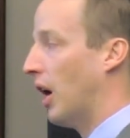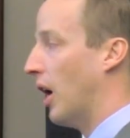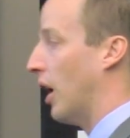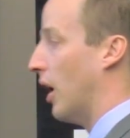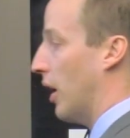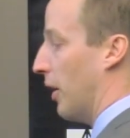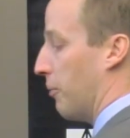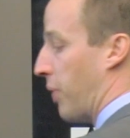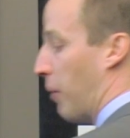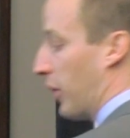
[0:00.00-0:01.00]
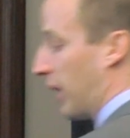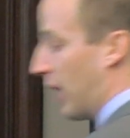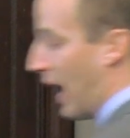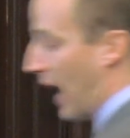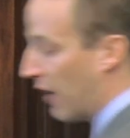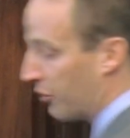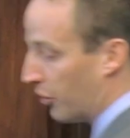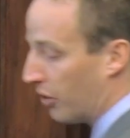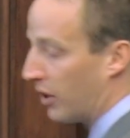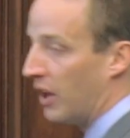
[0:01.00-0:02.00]
uh, public
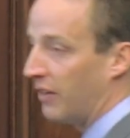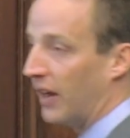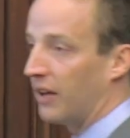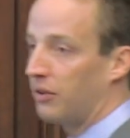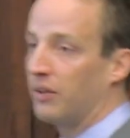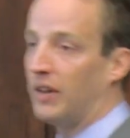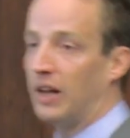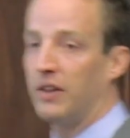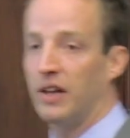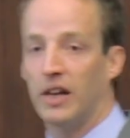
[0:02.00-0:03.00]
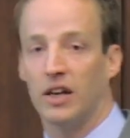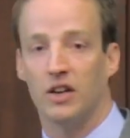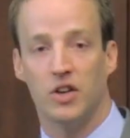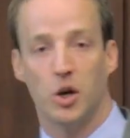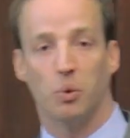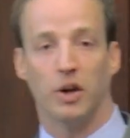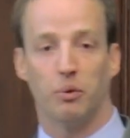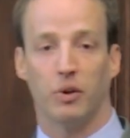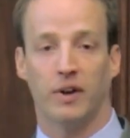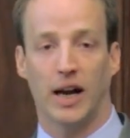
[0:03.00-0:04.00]
hazard that they think they can deal
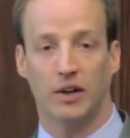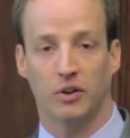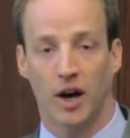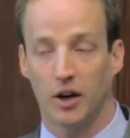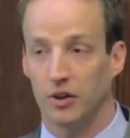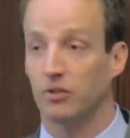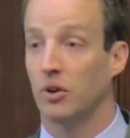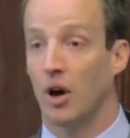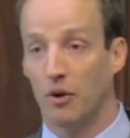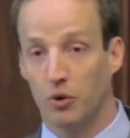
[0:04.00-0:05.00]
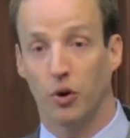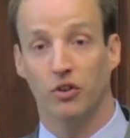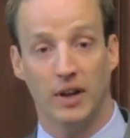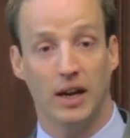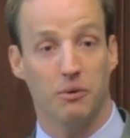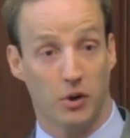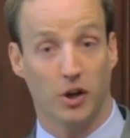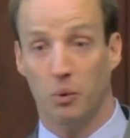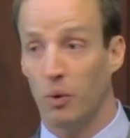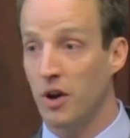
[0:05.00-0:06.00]
with with an act of Congress, of course they,
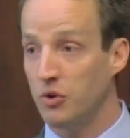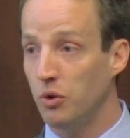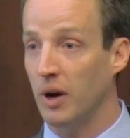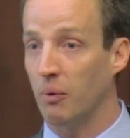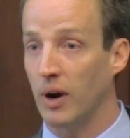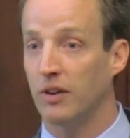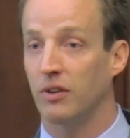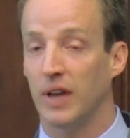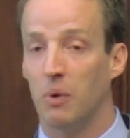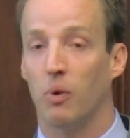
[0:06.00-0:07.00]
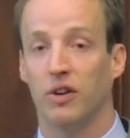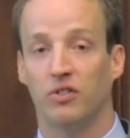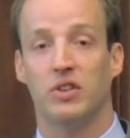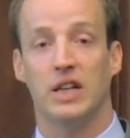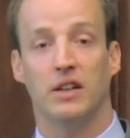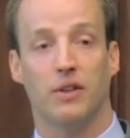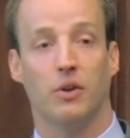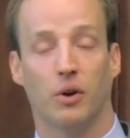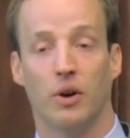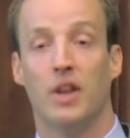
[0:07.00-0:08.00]
they're going to want to do that, right? They want to see that
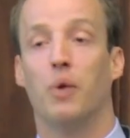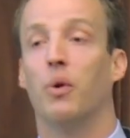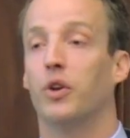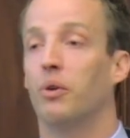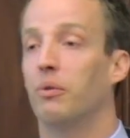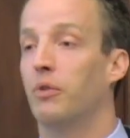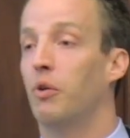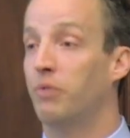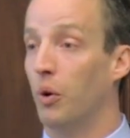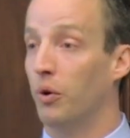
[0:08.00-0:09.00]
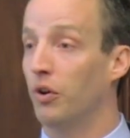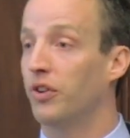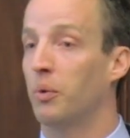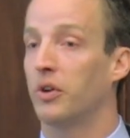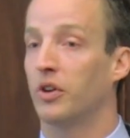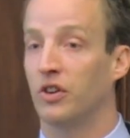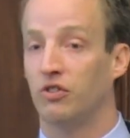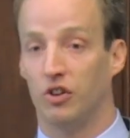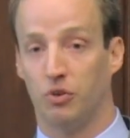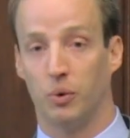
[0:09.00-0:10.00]
they're, they want their, their voters, they want their
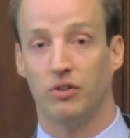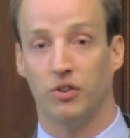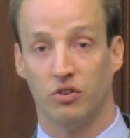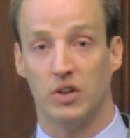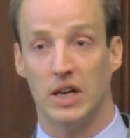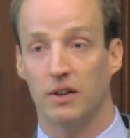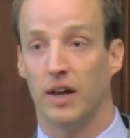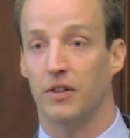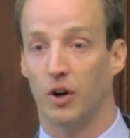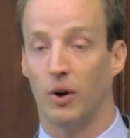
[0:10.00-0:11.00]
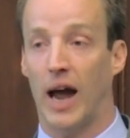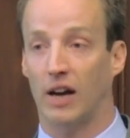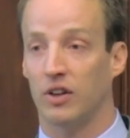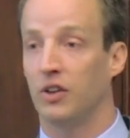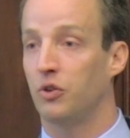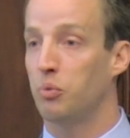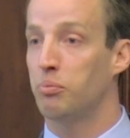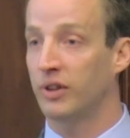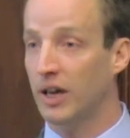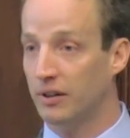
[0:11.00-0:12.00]
constituents to see that they're acting to
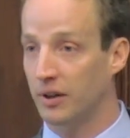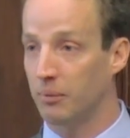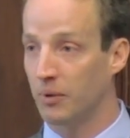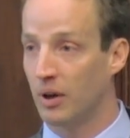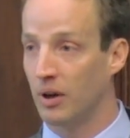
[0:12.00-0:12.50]
protect them.